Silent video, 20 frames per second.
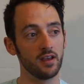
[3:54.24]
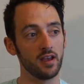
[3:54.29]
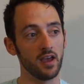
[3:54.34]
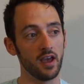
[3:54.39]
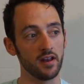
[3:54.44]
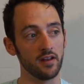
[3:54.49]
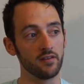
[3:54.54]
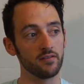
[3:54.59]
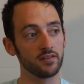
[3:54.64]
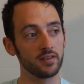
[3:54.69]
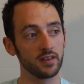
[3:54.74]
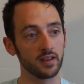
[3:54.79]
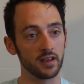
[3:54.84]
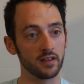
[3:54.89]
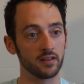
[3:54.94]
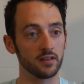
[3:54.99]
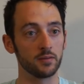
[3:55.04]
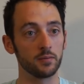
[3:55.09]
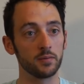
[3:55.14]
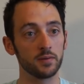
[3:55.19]
everything in
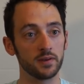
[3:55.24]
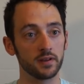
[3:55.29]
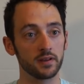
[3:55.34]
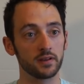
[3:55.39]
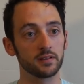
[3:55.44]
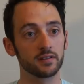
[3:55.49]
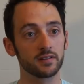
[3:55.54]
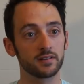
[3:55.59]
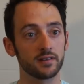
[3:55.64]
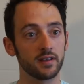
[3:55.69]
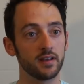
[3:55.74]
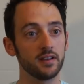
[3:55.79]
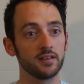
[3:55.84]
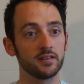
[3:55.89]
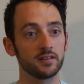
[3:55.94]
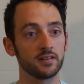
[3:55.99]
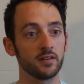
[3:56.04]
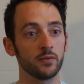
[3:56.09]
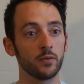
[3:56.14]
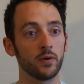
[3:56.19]
the particular
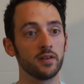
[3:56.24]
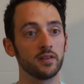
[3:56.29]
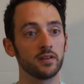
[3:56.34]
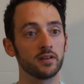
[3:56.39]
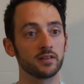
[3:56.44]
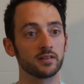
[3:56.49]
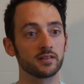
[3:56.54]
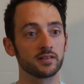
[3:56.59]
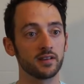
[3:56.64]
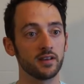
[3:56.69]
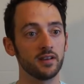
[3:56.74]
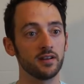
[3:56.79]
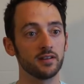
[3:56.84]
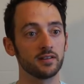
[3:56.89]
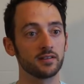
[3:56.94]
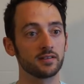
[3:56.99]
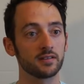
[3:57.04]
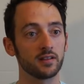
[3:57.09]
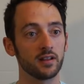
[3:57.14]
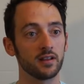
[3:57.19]
stages, and the way that it's set,
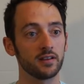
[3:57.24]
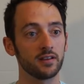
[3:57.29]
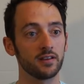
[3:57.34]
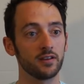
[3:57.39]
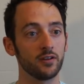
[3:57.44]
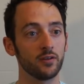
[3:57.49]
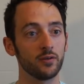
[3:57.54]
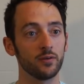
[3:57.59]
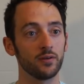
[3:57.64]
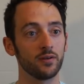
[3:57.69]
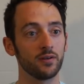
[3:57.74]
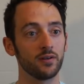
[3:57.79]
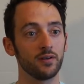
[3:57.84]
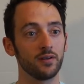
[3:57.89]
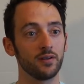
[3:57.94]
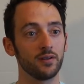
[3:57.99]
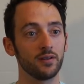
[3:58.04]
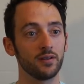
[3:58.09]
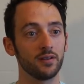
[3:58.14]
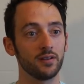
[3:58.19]
it's like, you know,
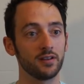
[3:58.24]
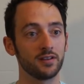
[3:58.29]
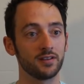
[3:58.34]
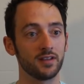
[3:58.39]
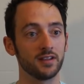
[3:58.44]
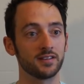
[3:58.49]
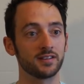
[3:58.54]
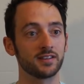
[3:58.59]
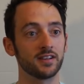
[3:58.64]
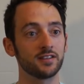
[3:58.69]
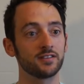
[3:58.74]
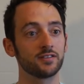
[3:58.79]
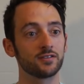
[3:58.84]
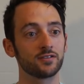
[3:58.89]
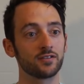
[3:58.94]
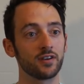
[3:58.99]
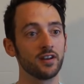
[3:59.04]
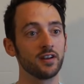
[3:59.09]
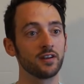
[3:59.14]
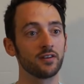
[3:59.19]
it sets your
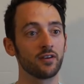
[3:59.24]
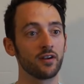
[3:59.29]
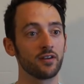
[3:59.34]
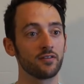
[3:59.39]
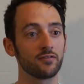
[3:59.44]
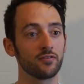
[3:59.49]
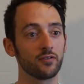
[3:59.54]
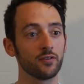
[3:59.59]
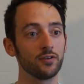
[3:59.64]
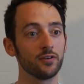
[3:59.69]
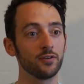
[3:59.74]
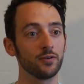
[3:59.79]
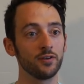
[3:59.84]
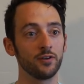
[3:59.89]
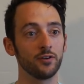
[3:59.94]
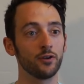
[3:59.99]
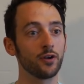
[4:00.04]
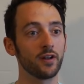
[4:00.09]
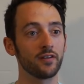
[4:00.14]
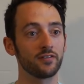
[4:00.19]
training ride for you, and
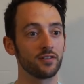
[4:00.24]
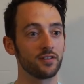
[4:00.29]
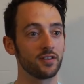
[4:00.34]
you don't have to